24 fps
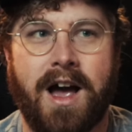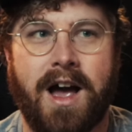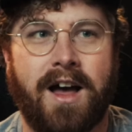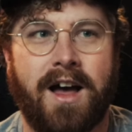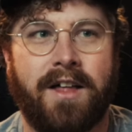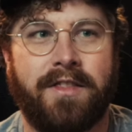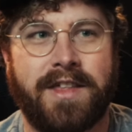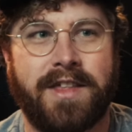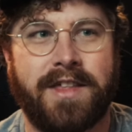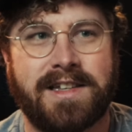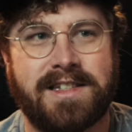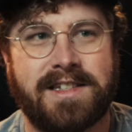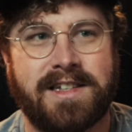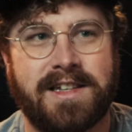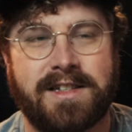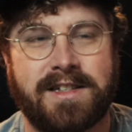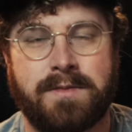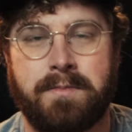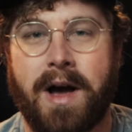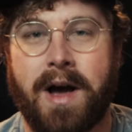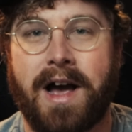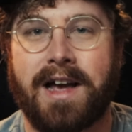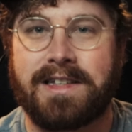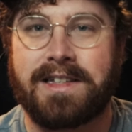This is
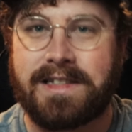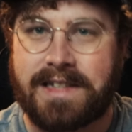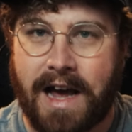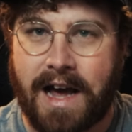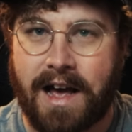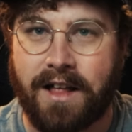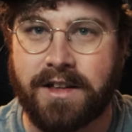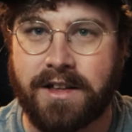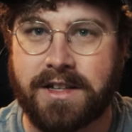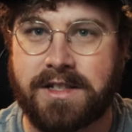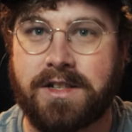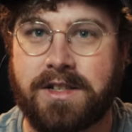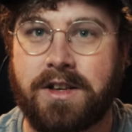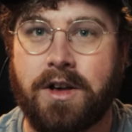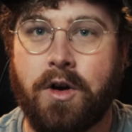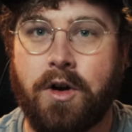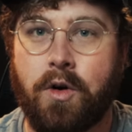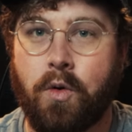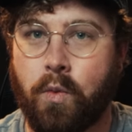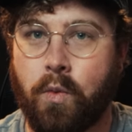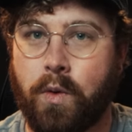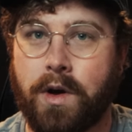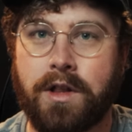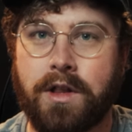by Dallas
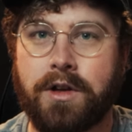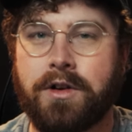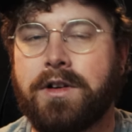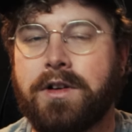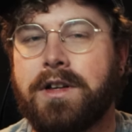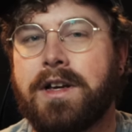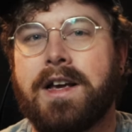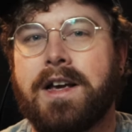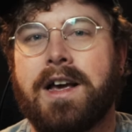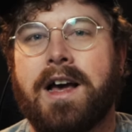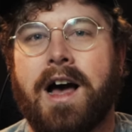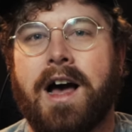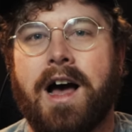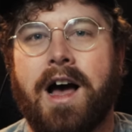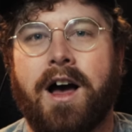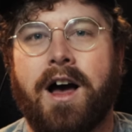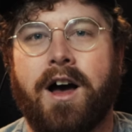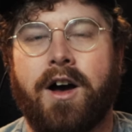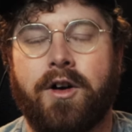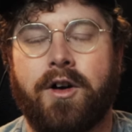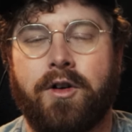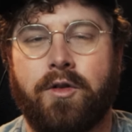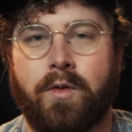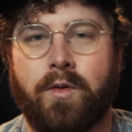Willard,
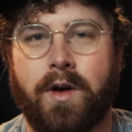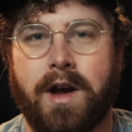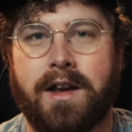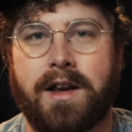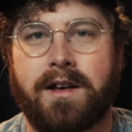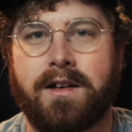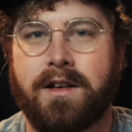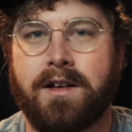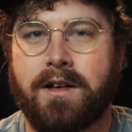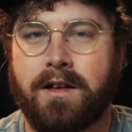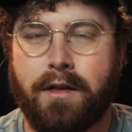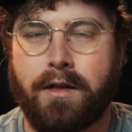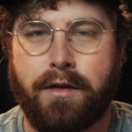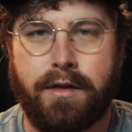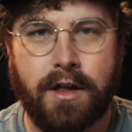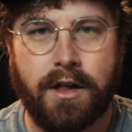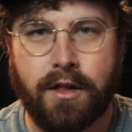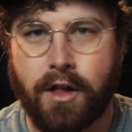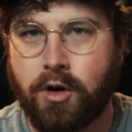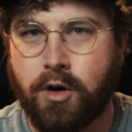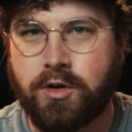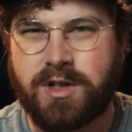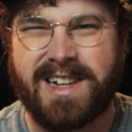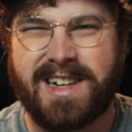a great
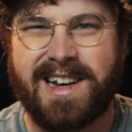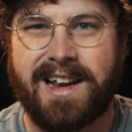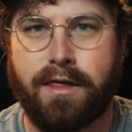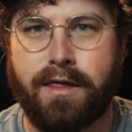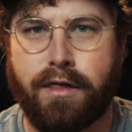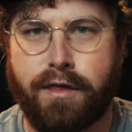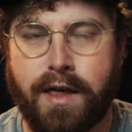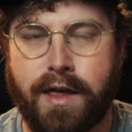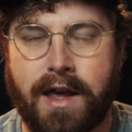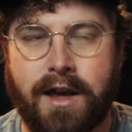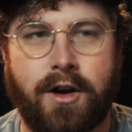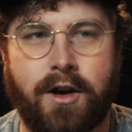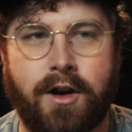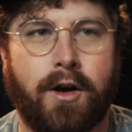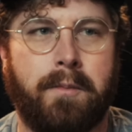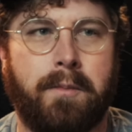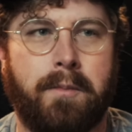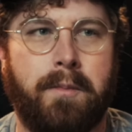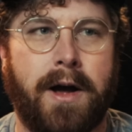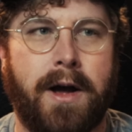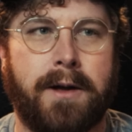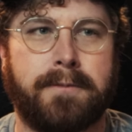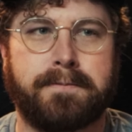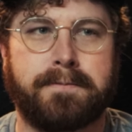theologian and thinker,
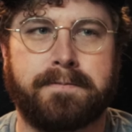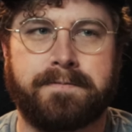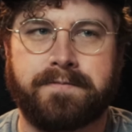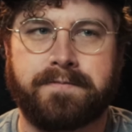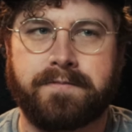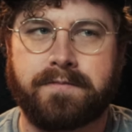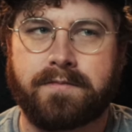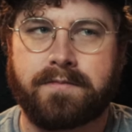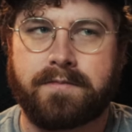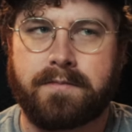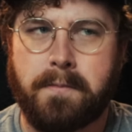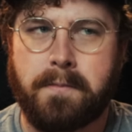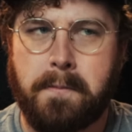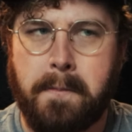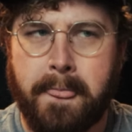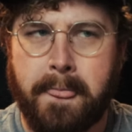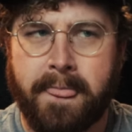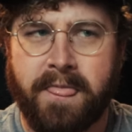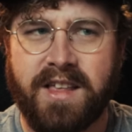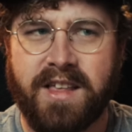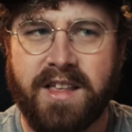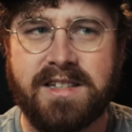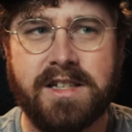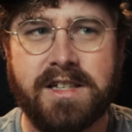but
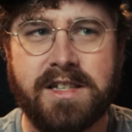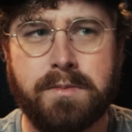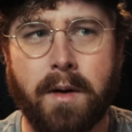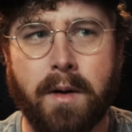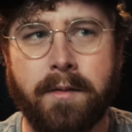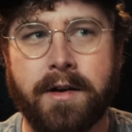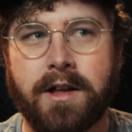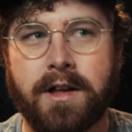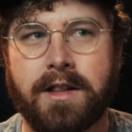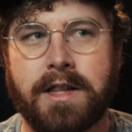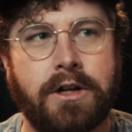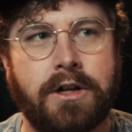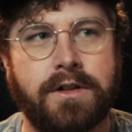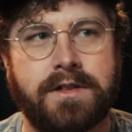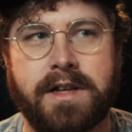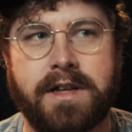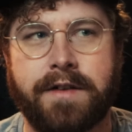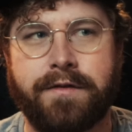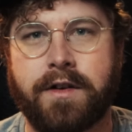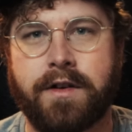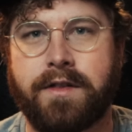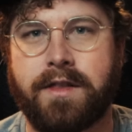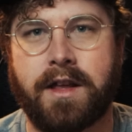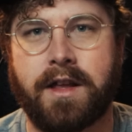this is probably a little
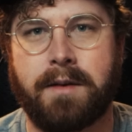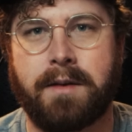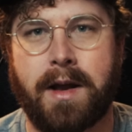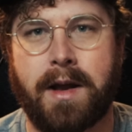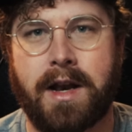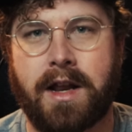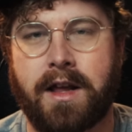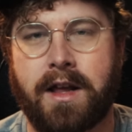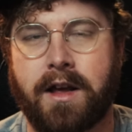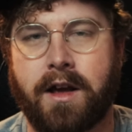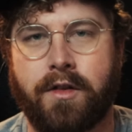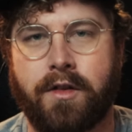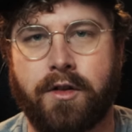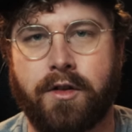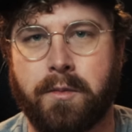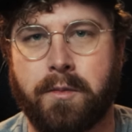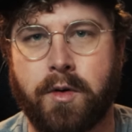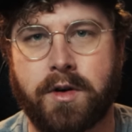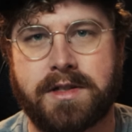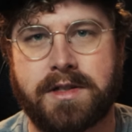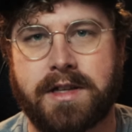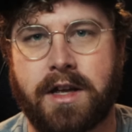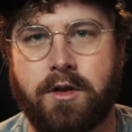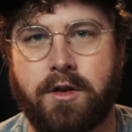different than many other
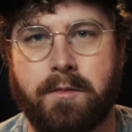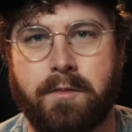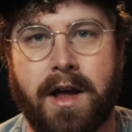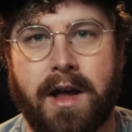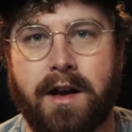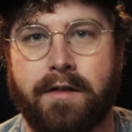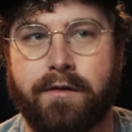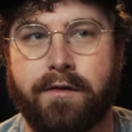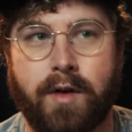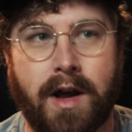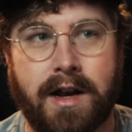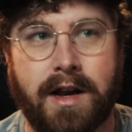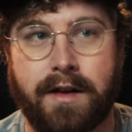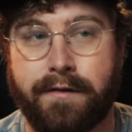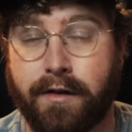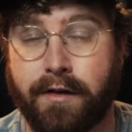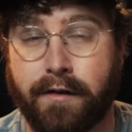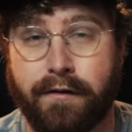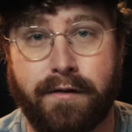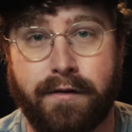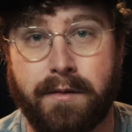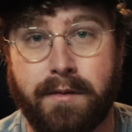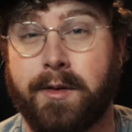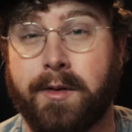books that you might have read if
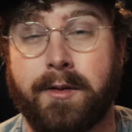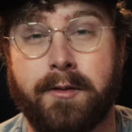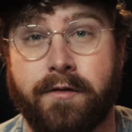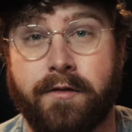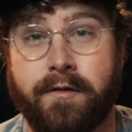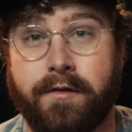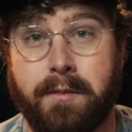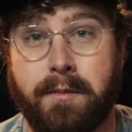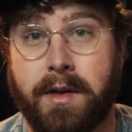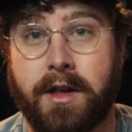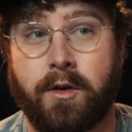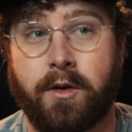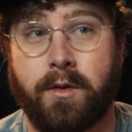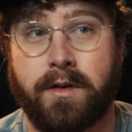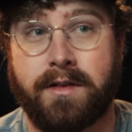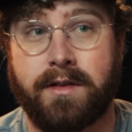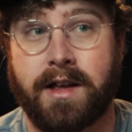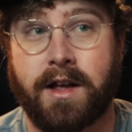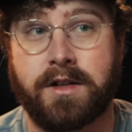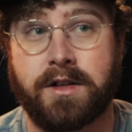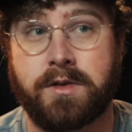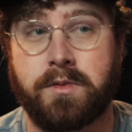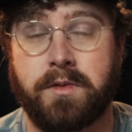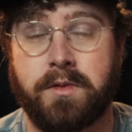you're familiar with
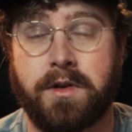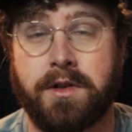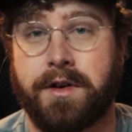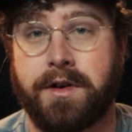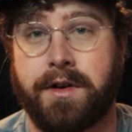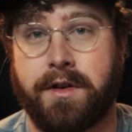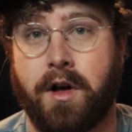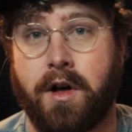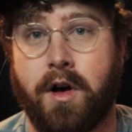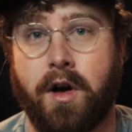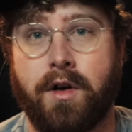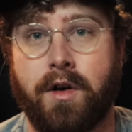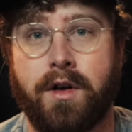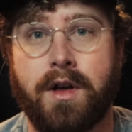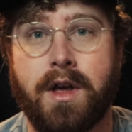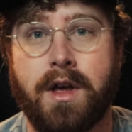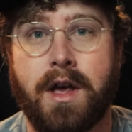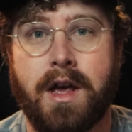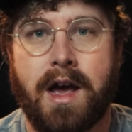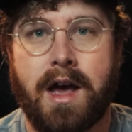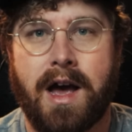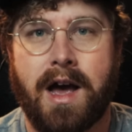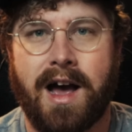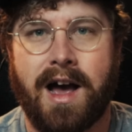Dallas Willard at all,
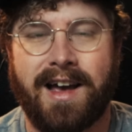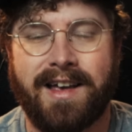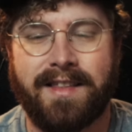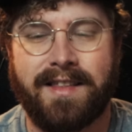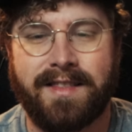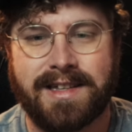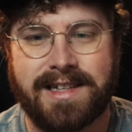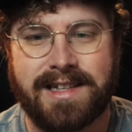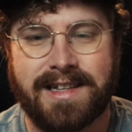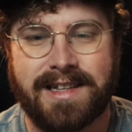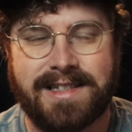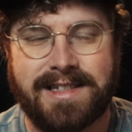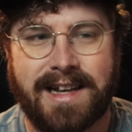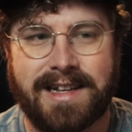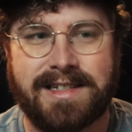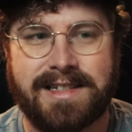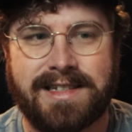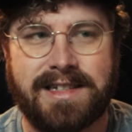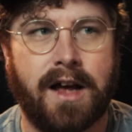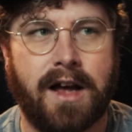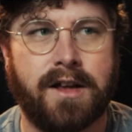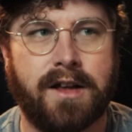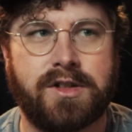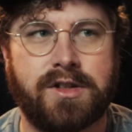in the sense that it's
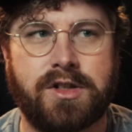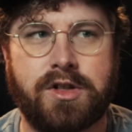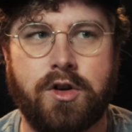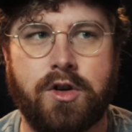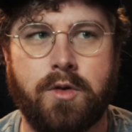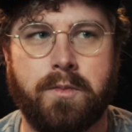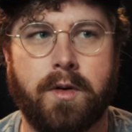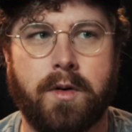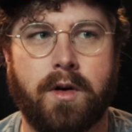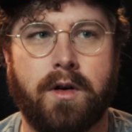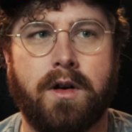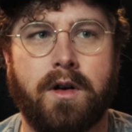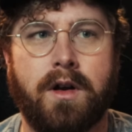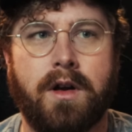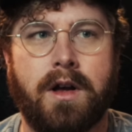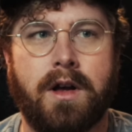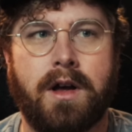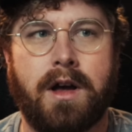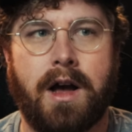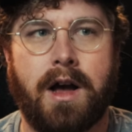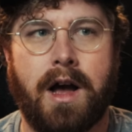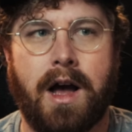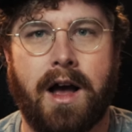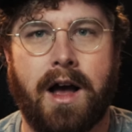not super,
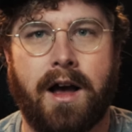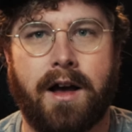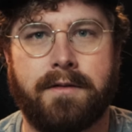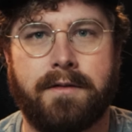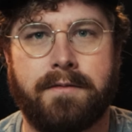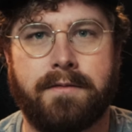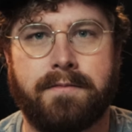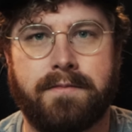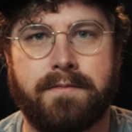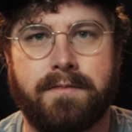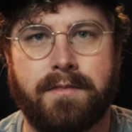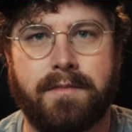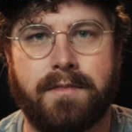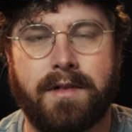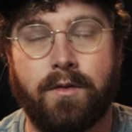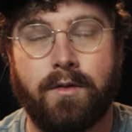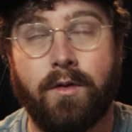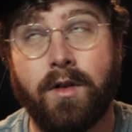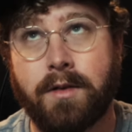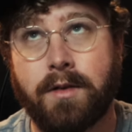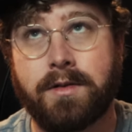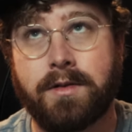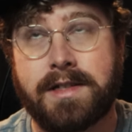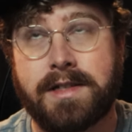I
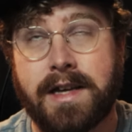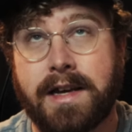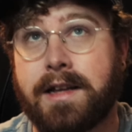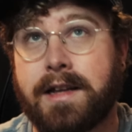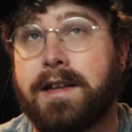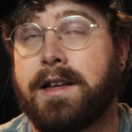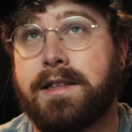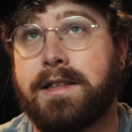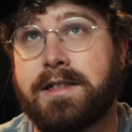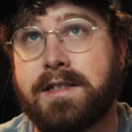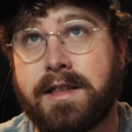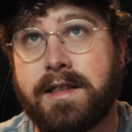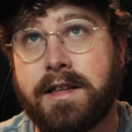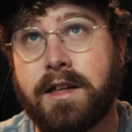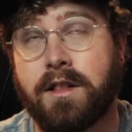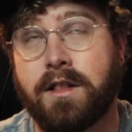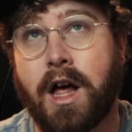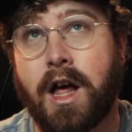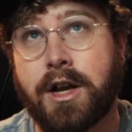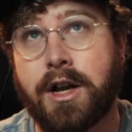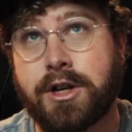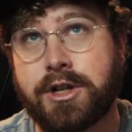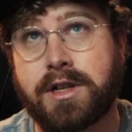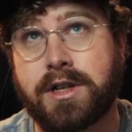would say it's
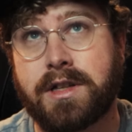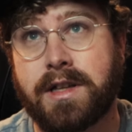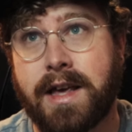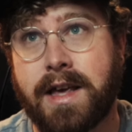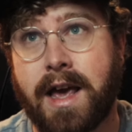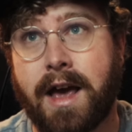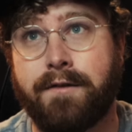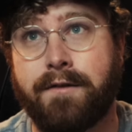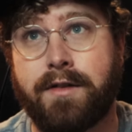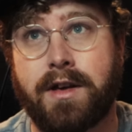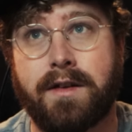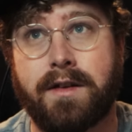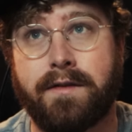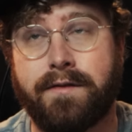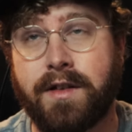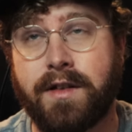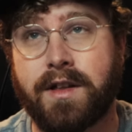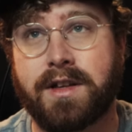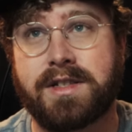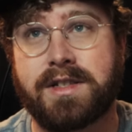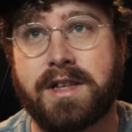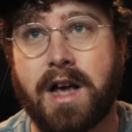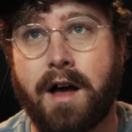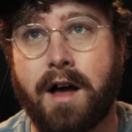theologically heavy and
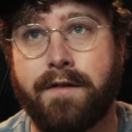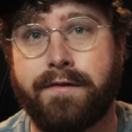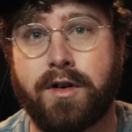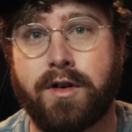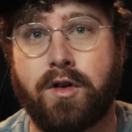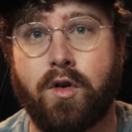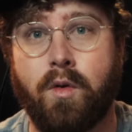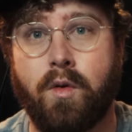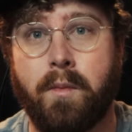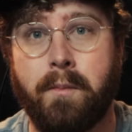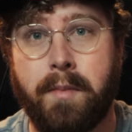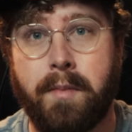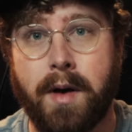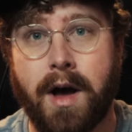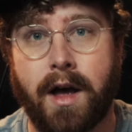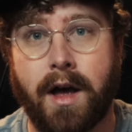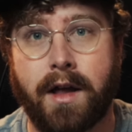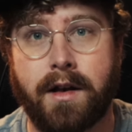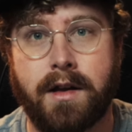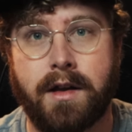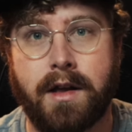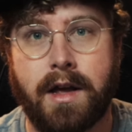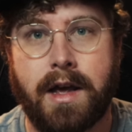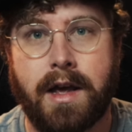philosophical,
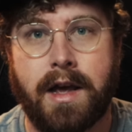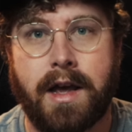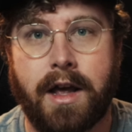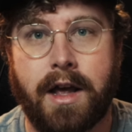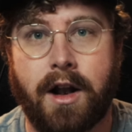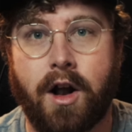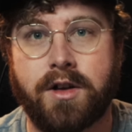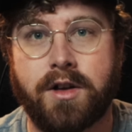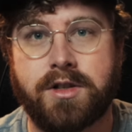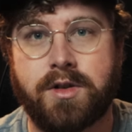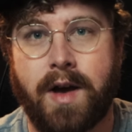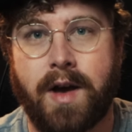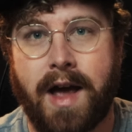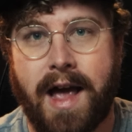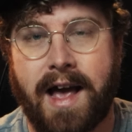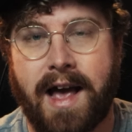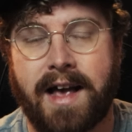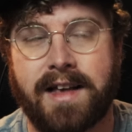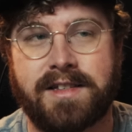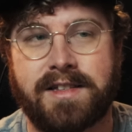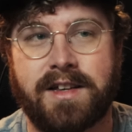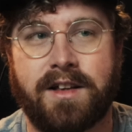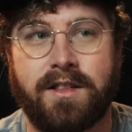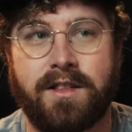but it also
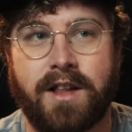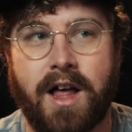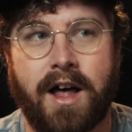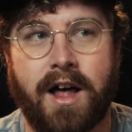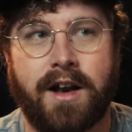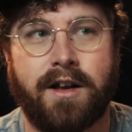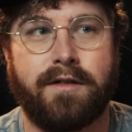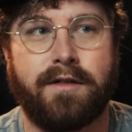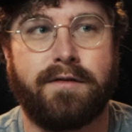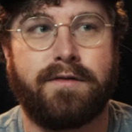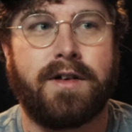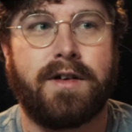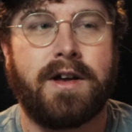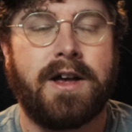has a lot of